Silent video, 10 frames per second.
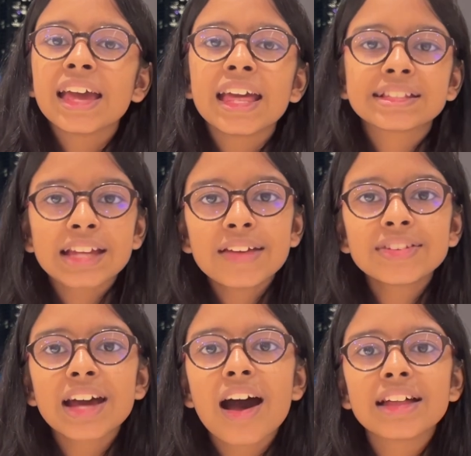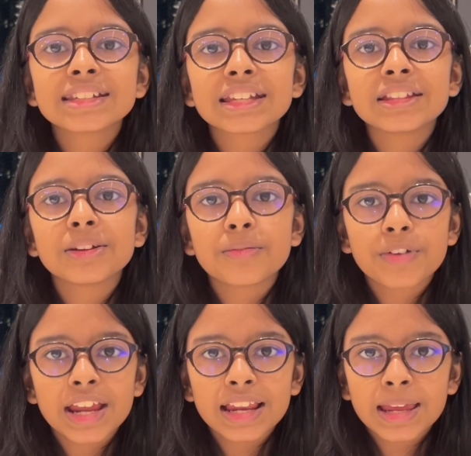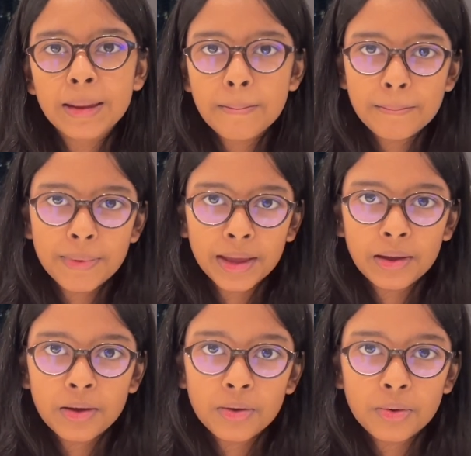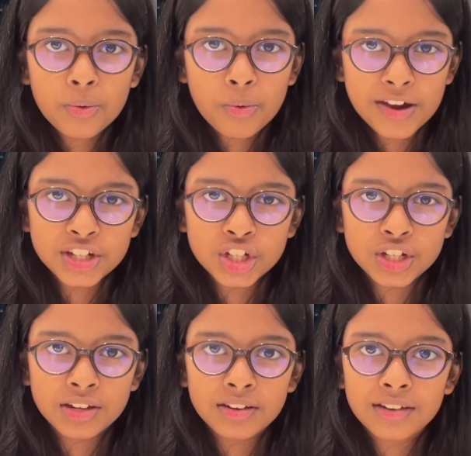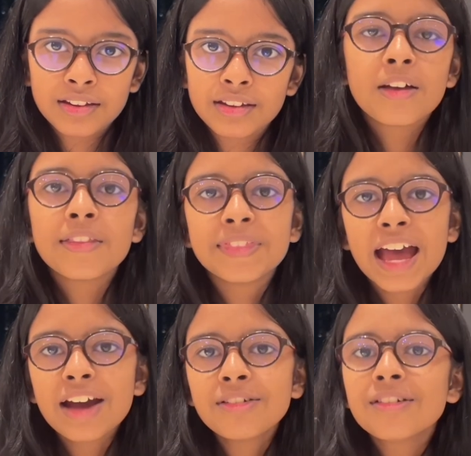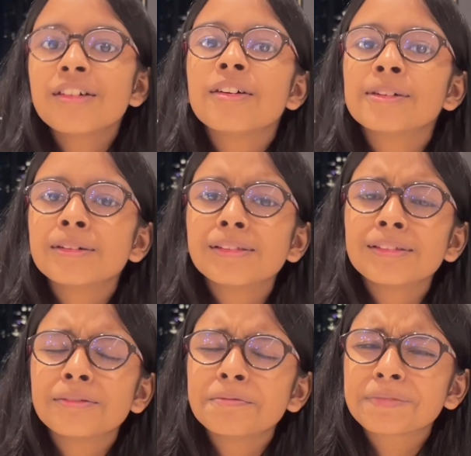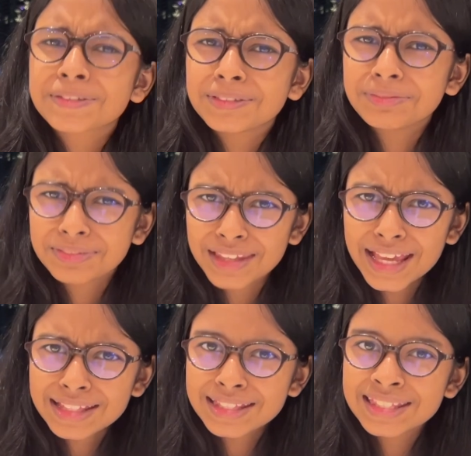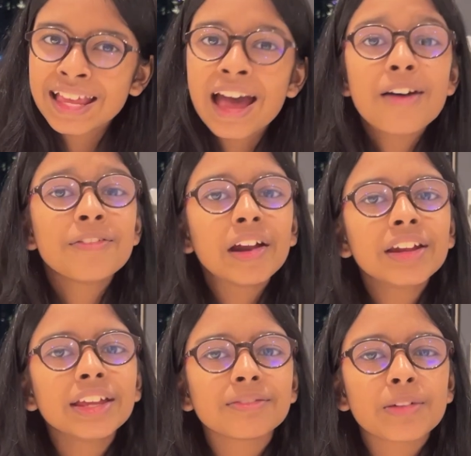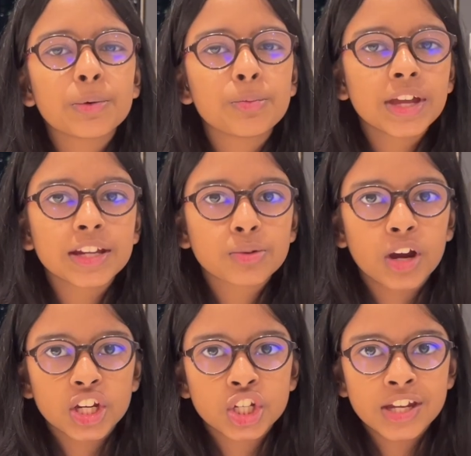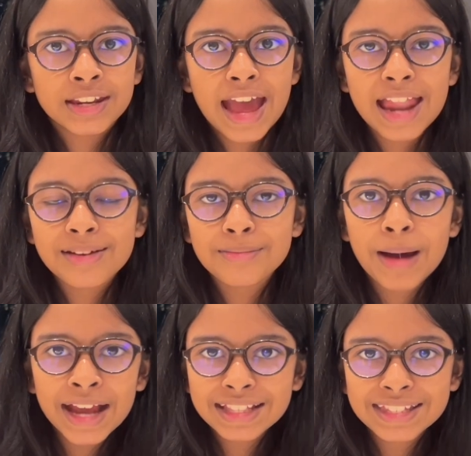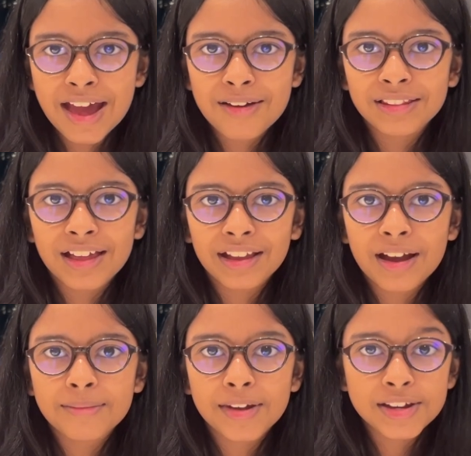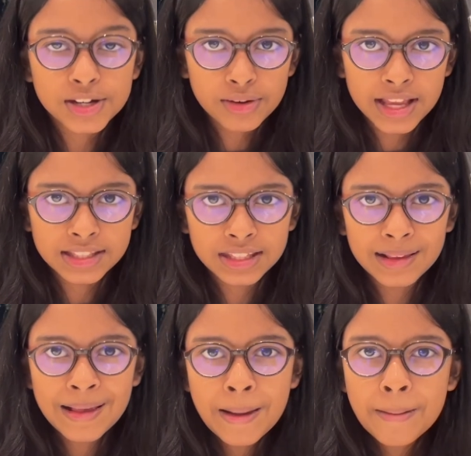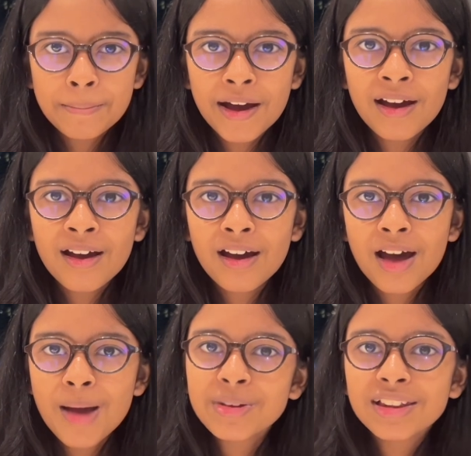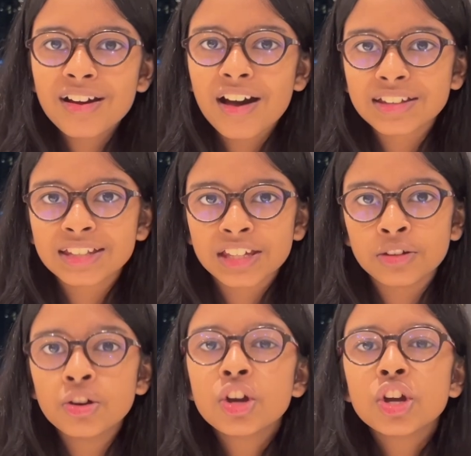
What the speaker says: it's time to answer the really big question. Now, it's a very weird question and it might sound like I'm going crazy, but I'm gonna ask you,